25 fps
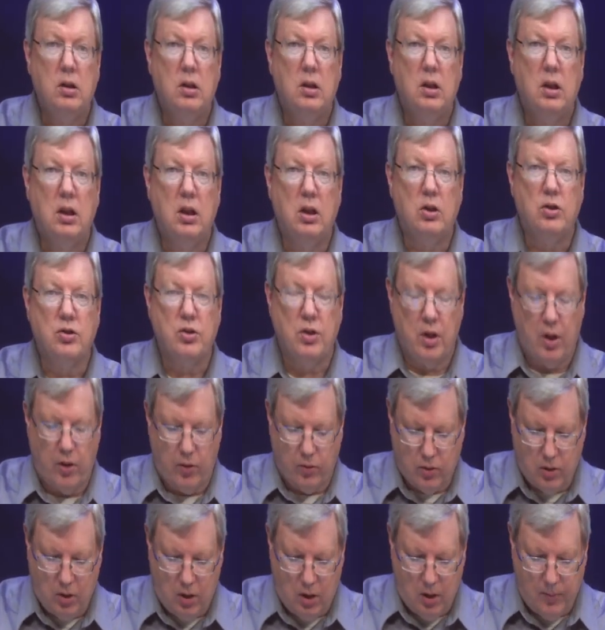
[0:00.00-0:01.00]
Here's another
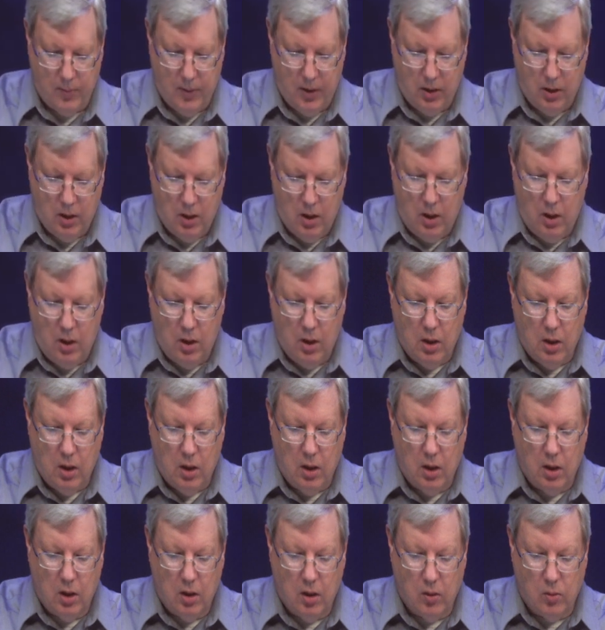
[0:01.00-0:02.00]
comment.
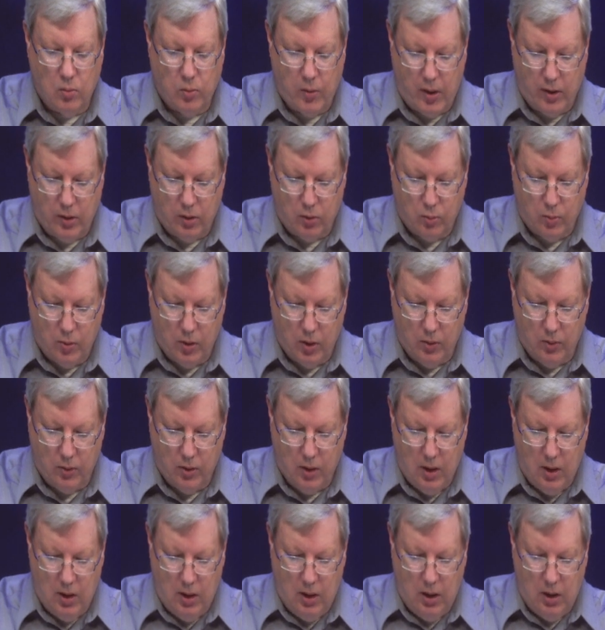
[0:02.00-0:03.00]
Writer wrote,
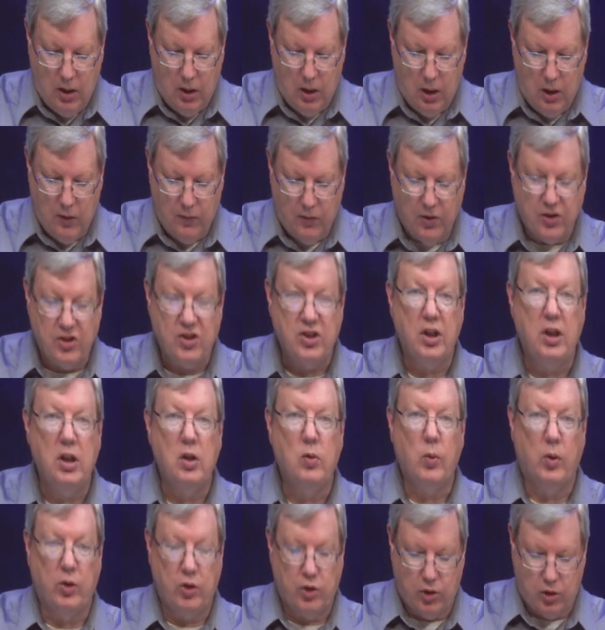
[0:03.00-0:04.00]
if the city
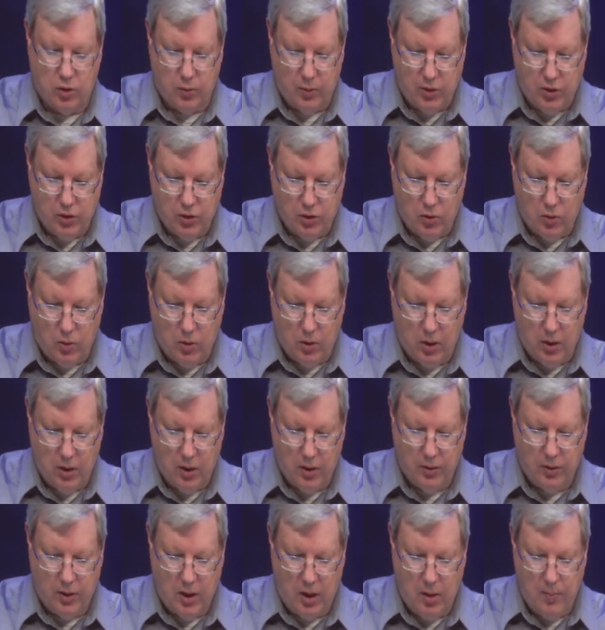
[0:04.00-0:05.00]
wants to restore it,
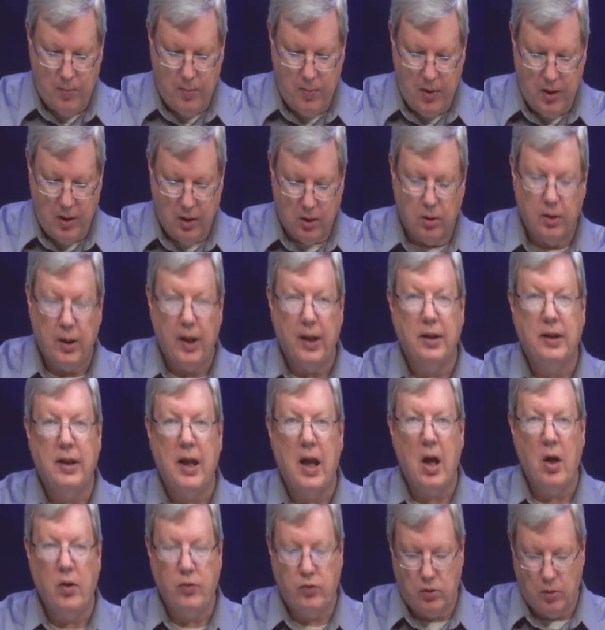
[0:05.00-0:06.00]
then the mayor and
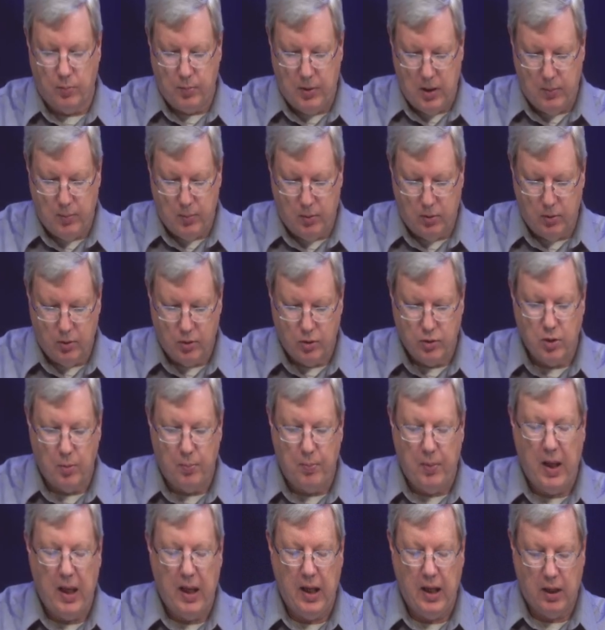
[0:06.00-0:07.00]
council people should
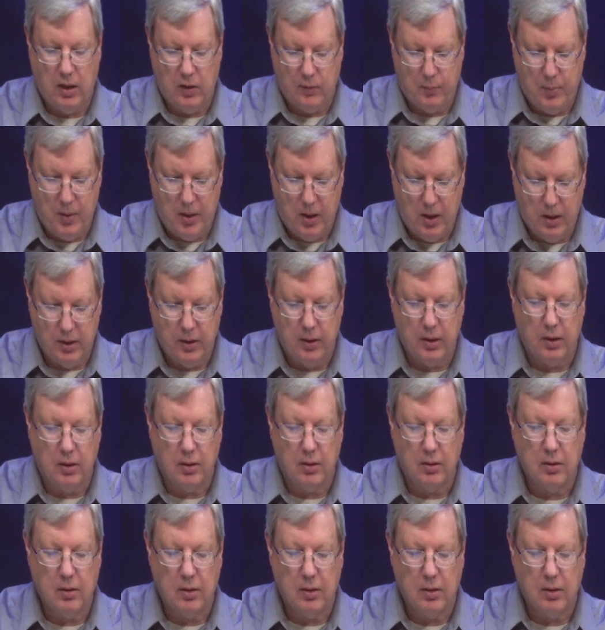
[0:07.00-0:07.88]
pay out of pocket.